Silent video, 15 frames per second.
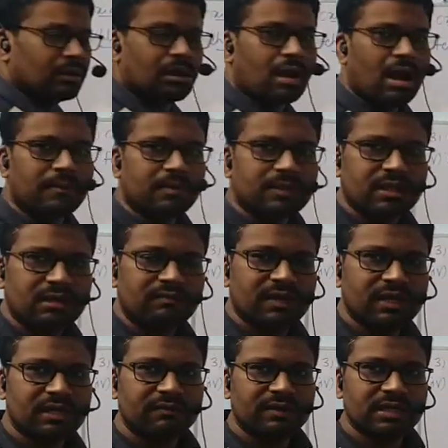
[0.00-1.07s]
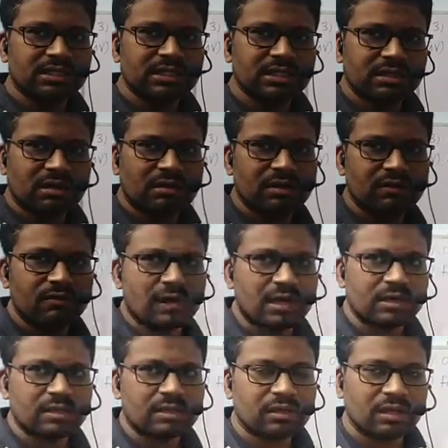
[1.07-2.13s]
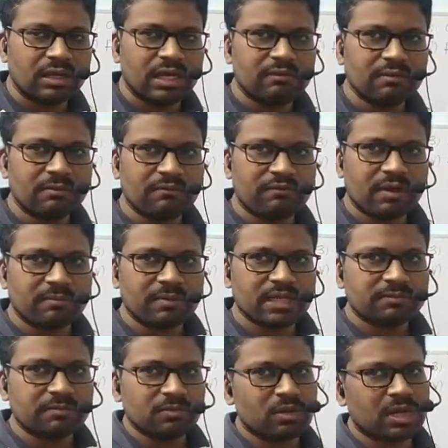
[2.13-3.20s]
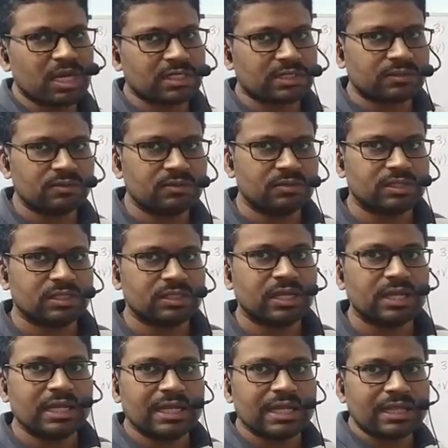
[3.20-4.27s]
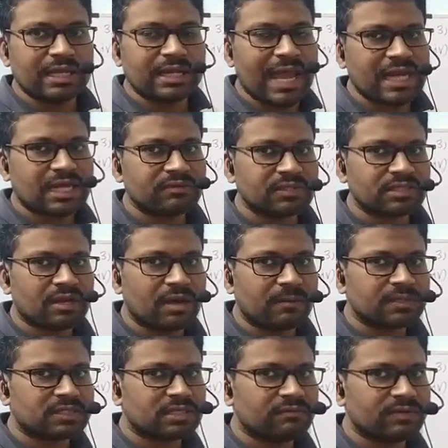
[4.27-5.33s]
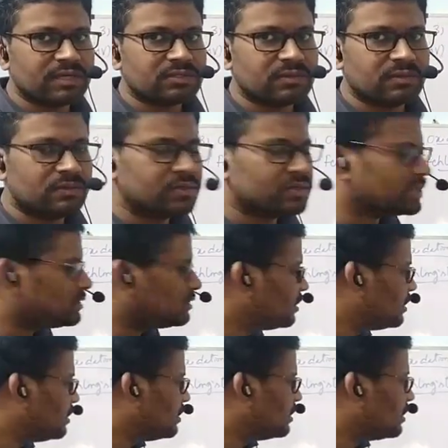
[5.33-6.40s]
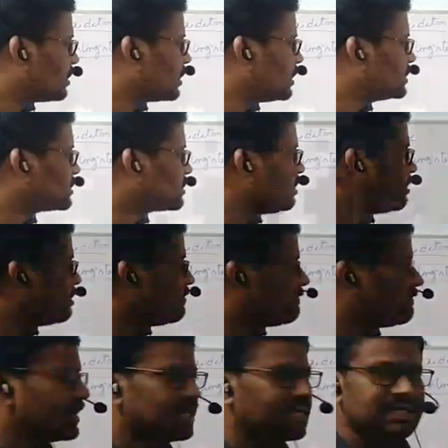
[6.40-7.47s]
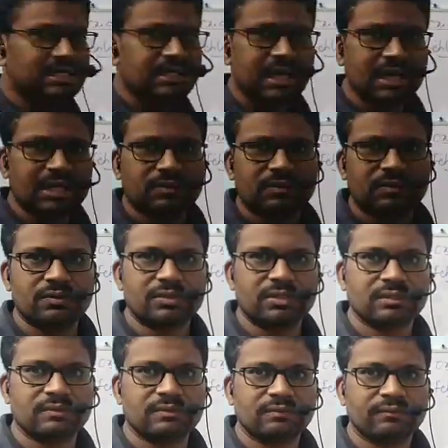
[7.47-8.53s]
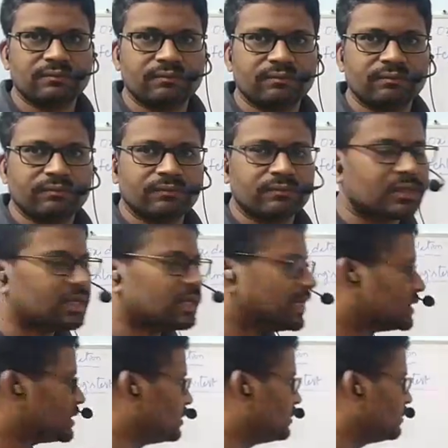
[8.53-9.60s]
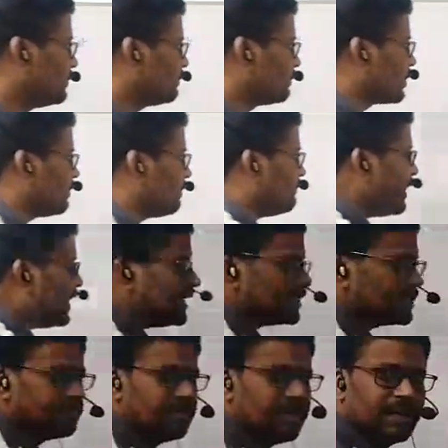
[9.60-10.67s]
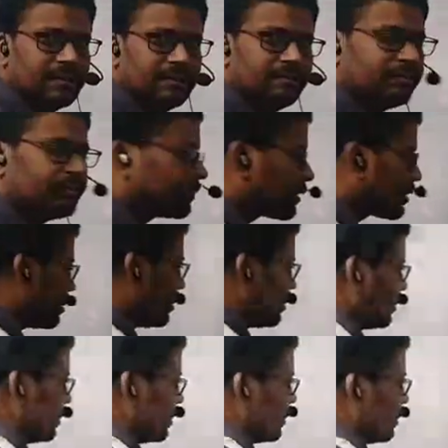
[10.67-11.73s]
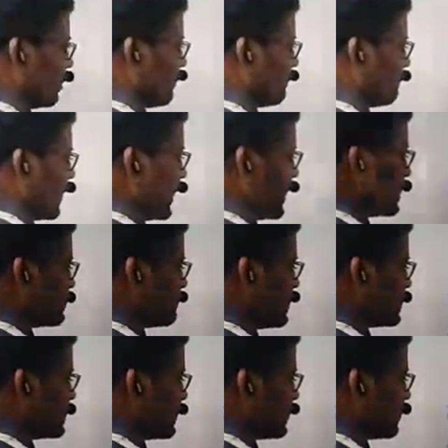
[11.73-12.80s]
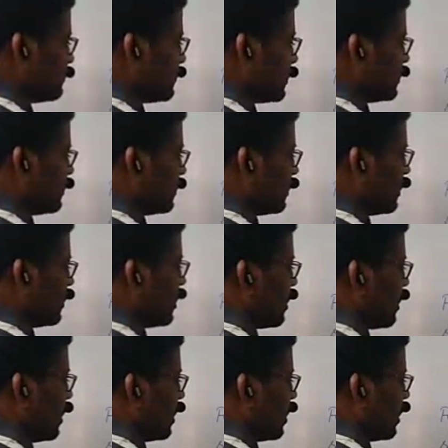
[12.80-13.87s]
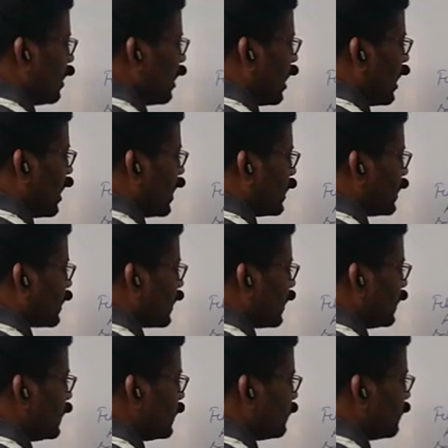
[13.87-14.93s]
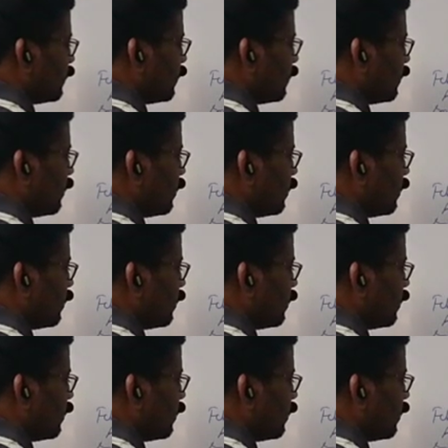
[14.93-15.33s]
Copper sulfate, if it is dissolved in water, it will be formed as blue colored solution. That aqueous copper sulfate solution is called Fehling's A solution. Next, Fehling's B. Fehling's B is nothing but alkaline